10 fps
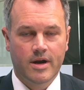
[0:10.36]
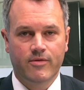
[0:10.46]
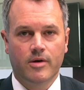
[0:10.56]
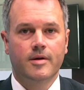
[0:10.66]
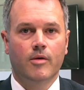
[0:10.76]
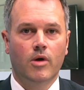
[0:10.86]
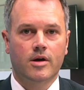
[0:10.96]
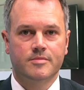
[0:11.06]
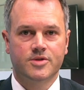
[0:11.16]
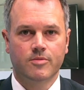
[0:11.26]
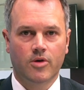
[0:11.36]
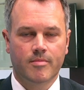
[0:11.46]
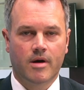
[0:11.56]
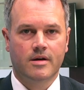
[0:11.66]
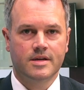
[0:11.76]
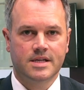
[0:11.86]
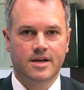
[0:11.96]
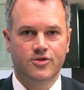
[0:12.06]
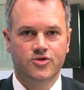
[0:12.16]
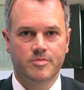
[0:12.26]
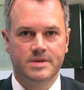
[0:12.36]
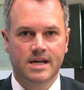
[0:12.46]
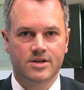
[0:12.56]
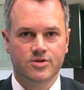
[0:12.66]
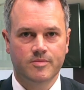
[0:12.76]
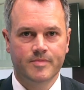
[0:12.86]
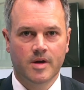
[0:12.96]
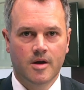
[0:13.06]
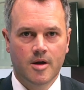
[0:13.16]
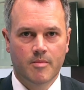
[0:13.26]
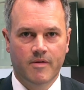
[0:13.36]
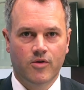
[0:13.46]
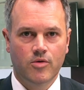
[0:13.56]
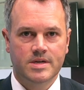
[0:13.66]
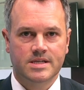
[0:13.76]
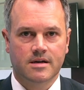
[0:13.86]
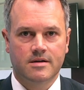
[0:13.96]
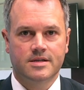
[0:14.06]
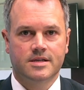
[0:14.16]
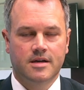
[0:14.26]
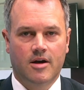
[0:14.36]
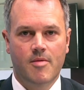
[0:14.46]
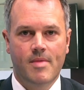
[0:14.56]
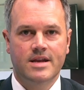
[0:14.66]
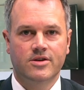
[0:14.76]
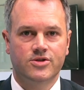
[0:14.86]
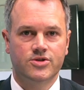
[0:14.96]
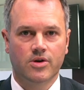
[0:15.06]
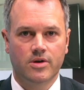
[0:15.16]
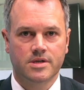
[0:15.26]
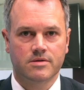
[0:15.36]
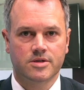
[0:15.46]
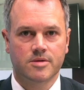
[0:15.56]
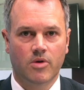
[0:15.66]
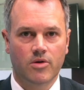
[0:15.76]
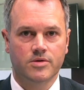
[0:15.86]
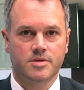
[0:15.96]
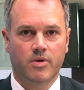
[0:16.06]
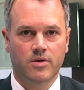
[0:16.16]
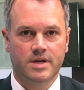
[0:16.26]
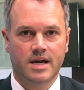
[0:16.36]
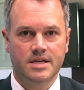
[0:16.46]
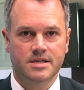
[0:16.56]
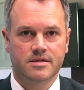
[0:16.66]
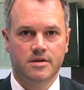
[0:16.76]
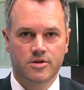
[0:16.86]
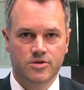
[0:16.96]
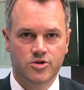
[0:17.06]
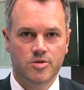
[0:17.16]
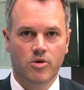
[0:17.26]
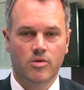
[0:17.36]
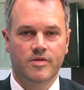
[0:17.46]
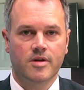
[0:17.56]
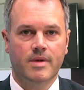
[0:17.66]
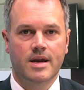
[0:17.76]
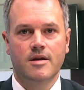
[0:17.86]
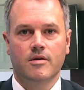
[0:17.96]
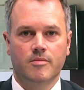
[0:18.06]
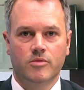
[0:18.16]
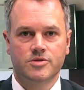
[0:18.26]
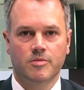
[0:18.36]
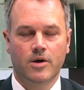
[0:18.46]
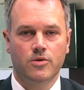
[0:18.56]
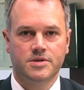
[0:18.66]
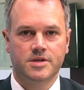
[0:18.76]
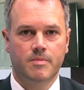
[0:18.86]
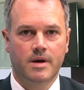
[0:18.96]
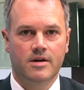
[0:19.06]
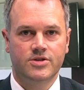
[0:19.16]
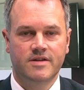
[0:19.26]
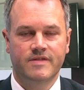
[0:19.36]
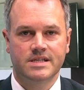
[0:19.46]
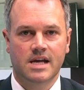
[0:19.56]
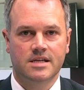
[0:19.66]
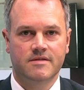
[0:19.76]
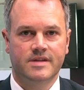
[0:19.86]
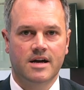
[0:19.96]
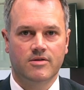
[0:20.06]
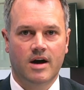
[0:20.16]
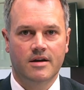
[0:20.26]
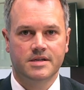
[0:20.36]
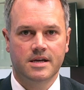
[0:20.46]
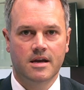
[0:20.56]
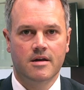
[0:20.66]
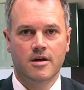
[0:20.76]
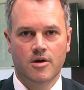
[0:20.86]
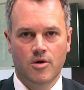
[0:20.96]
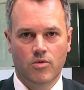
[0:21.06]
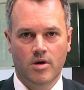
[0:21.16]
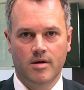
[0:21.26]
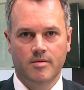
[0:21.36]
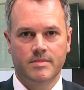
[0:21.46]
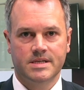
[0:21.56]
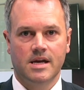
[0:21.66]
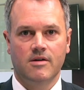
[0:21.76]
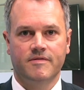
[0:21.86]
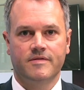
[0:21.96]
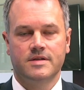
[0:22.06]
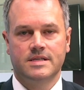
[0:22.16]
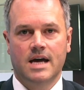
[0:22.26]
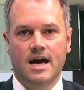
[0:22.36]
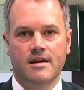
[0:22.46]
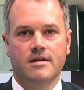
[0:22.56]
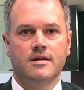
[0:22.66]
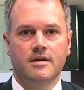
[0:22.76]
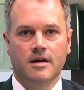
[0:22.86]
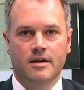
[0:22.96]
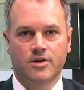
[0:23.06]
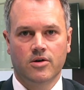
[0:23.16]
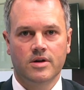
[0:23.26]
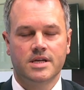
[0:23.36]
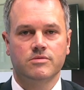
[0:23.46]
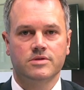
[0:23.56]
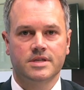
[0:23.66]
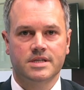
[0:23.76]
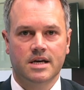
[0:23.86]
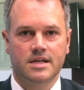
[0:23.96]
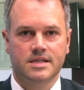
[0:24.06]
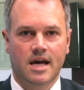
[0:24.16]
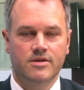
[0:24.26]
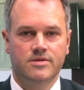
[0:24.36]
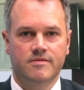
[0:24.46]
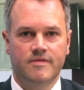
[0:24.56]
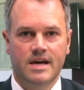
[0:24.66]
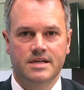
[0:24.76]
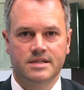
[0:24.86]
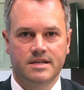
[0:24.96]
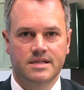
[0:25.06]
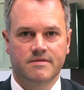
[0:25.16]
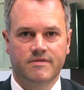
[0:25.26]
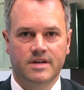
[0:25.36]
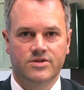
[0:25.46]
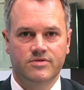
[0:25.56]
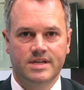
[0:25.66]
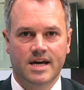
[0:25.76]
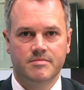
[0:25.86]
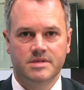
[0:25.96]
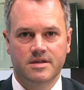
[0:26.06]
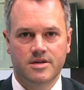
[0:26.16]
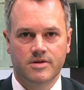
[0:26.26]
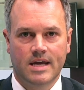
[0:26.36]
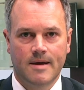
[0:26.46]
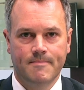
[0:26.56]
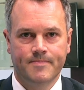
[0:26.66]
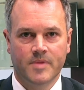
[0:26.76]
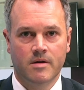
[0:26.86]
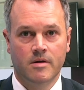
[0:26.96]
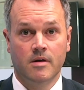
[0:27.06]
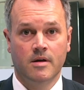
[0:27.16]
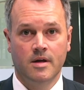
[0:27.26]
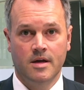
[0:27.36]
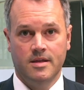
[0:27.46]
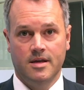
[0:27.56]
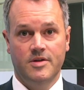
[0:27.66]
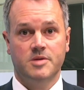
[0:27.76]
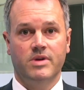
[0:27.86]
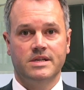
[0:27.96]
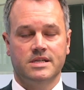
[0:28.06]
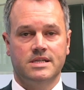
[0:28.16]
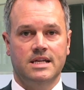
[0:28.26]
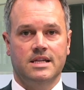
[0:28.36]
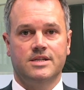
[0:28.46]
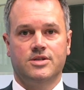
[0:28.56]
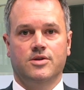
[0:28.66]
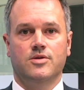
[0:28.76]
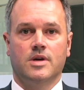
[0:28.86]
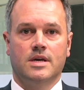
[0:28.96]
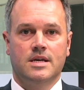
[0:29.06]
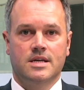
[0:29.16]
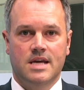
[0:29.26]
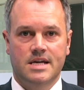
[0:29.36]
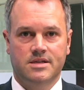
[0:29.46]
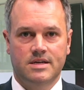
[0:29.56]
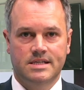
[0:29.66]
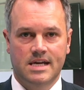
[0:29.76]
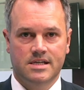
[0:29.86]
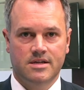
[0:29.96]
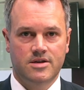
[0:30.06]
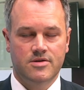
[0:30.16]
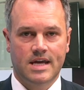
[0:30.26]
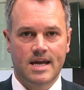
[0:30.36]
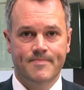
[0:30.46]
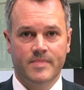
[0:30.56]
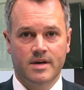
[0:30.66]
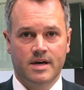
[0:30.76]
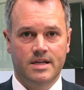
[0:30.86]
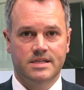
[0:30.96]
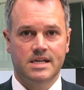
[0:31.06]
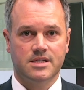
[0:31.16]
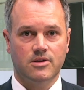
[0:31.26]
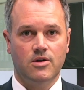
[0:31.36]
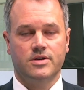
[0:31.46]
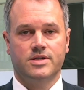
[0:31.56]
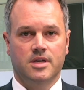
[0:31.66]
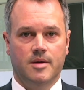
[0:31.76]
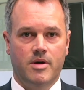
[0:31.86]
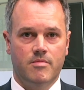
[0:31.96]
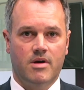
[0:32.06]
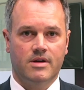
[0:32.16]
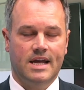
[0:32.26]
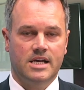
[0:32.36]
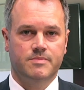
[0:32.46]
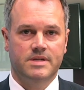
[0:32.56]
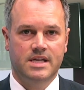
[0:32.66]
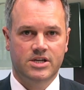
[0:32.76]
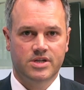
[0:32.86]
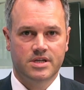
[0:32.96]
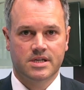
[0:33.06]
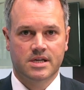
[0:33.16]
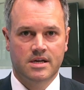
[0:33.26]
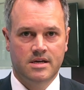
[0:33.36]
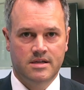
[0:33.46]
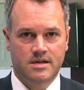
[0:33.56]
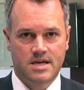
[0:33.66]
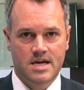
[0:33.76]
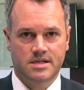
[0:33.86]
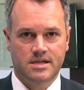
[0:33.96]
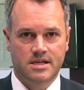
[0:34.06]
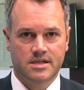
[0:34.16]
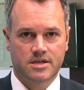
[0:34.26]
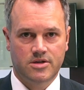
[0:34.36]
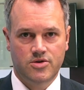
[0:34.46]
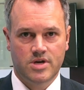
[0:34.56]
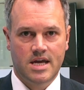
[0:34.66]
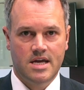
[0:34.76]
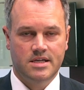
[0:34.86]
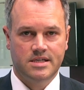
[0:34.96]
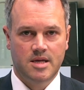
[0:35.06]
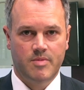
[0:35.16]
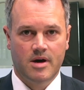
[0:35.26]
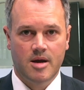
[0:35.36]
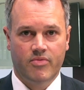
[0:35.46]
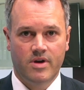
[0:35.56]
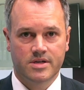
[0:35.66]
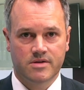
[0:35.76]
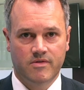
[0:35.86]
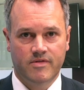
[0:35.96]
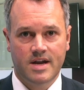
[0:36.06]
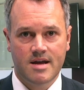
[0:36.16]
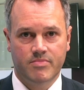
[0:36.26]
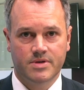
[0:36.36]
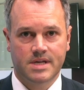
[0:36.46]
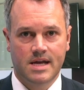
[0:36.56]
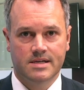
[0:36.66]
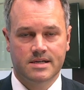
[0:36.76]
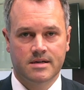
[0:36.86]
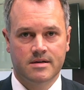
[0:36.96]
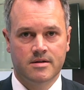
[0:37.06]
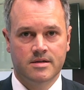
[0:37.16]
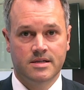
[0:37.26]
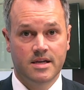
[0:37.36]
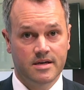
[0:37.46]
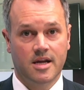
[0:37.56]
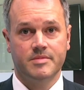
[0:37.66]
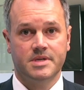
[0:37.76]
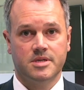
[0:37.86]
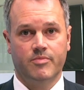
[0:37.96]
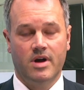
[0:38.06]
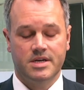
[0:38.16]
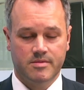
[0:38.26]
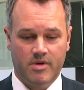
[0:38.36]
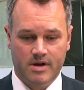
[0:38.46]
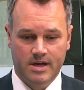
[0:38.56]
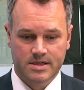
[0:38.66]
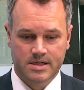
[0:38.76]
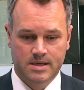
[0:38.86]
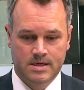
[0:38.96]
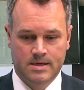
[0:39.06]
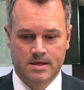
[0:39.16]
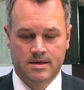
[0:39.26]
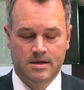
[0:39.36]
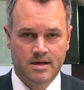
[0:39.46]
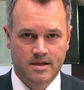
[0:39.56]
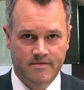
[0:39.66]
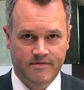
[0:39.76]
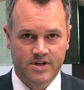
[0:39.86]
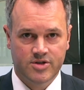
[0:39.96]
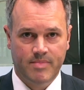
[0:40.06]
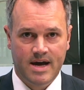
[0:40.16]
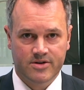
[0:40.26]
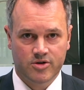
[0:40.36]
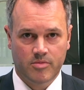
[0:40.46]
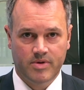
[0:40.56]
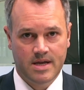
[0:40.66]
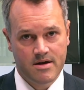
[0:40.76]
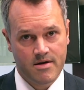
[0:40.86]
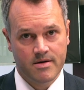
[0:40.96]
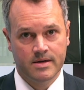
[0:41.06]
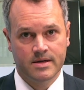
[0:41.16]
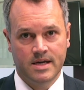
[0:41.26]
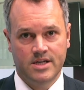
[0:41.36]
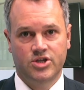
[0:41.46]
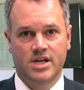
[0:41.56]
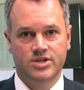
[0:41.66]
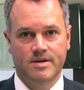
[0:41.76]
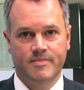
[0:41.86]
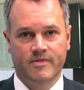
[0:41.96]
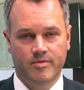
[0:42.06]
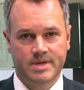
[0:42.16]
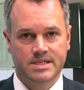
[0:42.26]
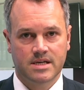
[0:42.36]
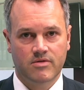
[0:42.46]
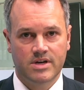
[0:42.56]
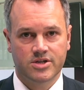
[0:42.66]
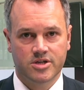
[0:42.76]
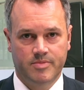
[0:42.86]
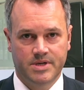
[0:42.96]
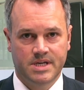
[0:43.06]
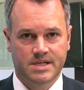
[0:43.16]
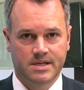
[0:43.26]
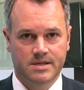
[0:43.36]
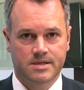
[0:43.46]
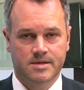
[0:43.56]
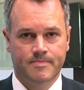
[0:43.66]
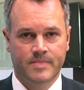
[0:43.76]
everyone, and welcome to Morning Markets here at True Potential. Before we start, a reminder to join us on tomorrow's podcast, Do More With Your Money, which will be hosted by our Chief Executive, Daniel Harrison, where myself, Dan, and colleagues will discuss how to invest in these inflationary times in the UK. Now, this brings us neatly to yesterday's data in the UK, and it says a lot about market expectations that yesterday's UK CPI print of over 9% didn't come as a surprise to markets. The inflation backdrop here is changing from acceleration to persistence.